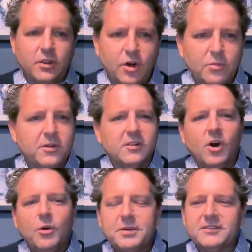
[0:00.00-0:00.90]

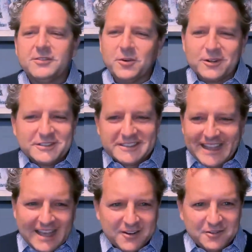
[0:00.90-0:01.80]
global open source
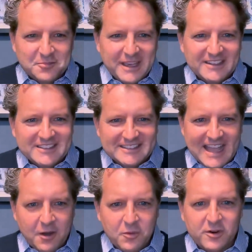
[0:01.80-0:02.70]
standards-based
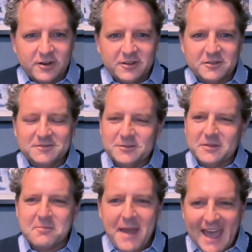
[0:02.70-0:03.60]
network
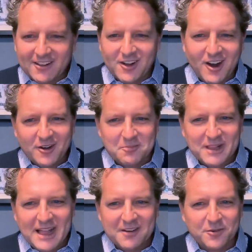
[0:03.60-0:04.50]
with a battle-hardened
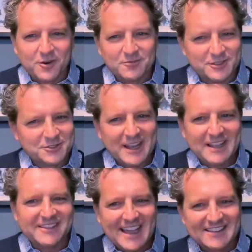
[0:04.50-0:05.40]
platform for
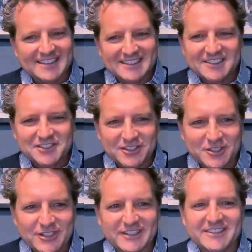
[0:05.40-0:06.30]
transacting
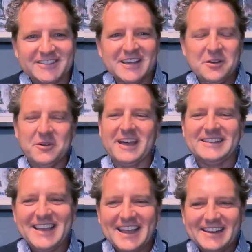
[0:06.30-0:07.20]
digital goods with
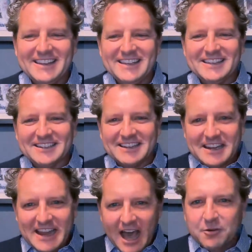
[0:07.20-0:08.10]
identity
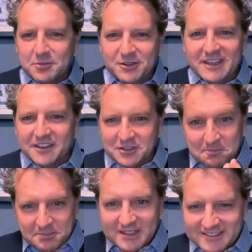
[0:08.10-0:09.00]
and
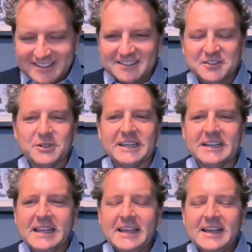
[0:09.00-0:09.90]
non-repudiation built into
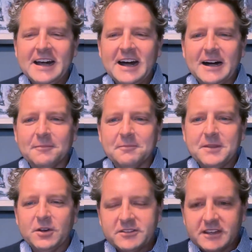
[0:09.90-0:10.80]
it.
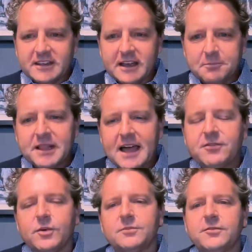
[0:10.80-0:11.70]
It's a
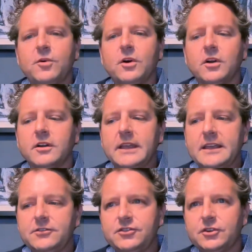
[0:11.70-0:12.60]
platform for
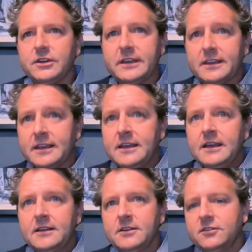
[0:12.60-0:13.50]
ensuring
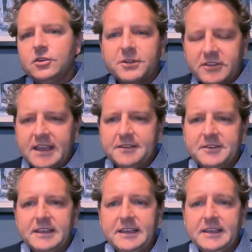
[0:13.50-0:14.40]
consumer
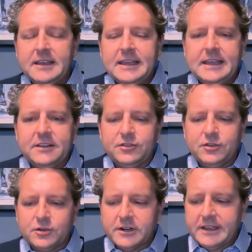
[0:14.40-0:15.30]
safety,
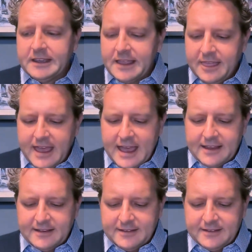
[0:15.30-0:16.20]
ensuring
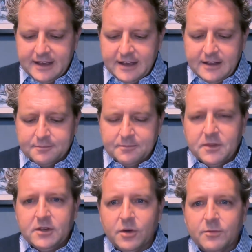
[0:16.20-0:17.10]
that,
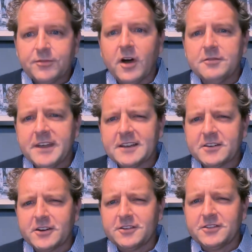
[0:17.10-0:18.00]
fraud
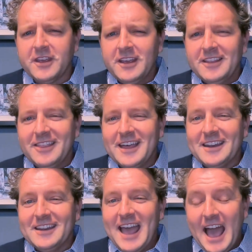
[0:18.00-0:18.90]
vectors
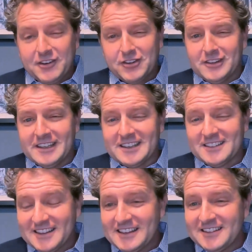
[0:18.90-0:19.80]
that actually
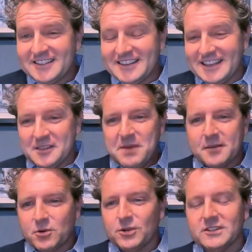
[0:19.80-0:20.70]
exist in the
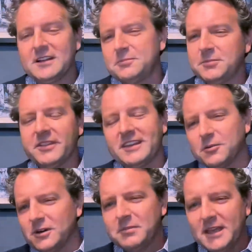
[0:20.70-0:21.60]
paper world. A lot of people
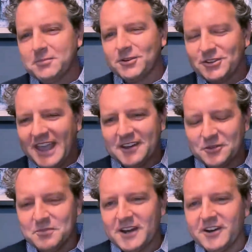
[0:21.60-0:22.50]
think, well, paper, you can't
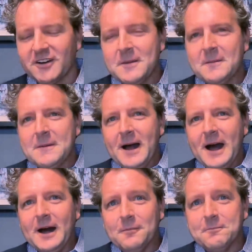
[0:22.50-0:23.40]
do better.
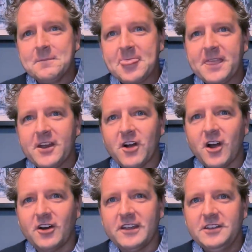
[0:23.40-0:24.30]
There
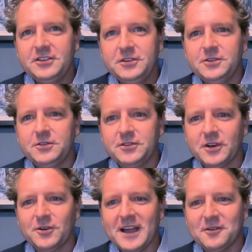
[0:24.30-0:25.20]
are issues
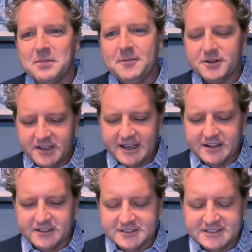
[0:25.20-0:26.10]
around paper
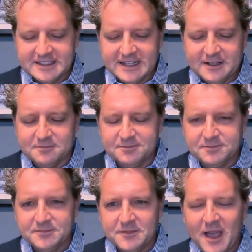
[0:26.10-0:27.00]
titles.
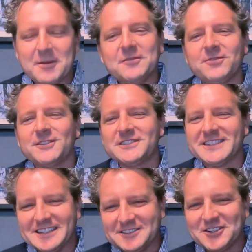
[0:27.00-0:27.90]
First,